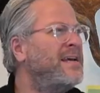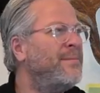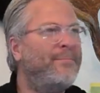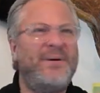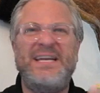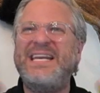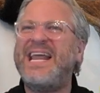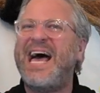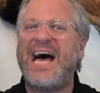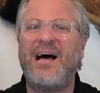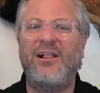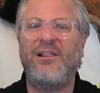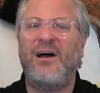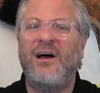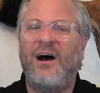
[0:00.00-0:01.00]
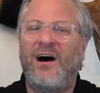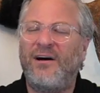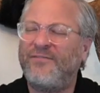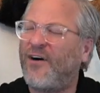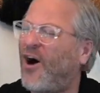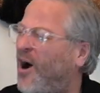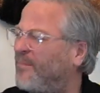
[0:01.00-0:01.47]
banal
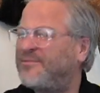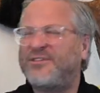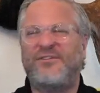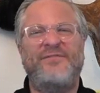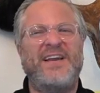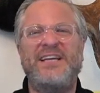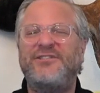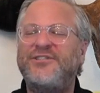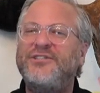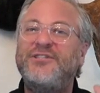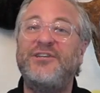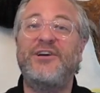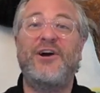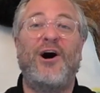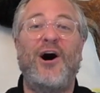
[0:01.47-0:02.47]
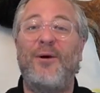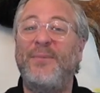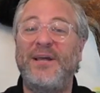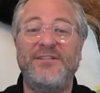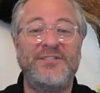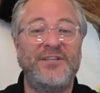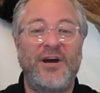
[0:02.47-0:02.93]
of observations and
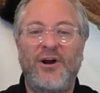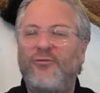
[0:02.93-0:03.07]
comments,